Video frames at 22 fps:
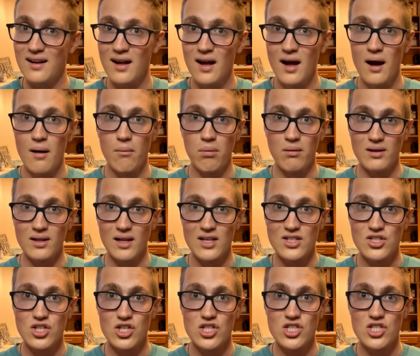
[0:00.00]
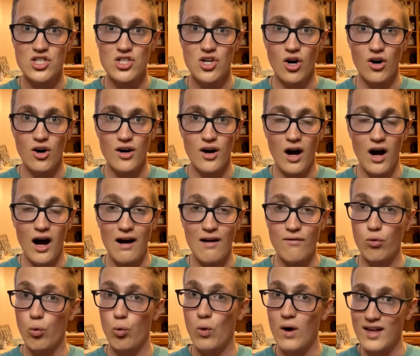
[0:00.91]
but let's just start it off
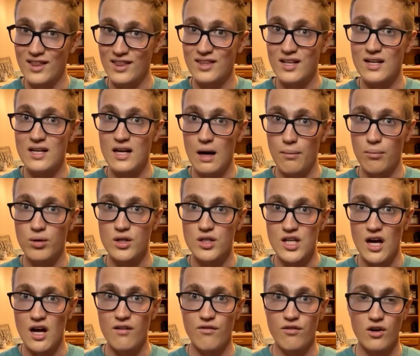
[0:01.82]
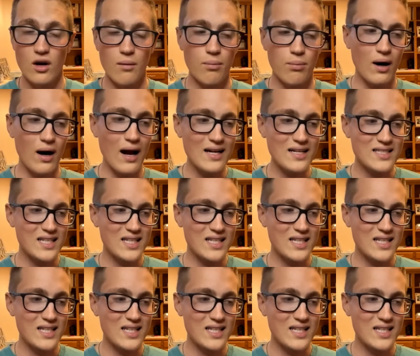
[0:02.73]
with number 10 for Nebraska,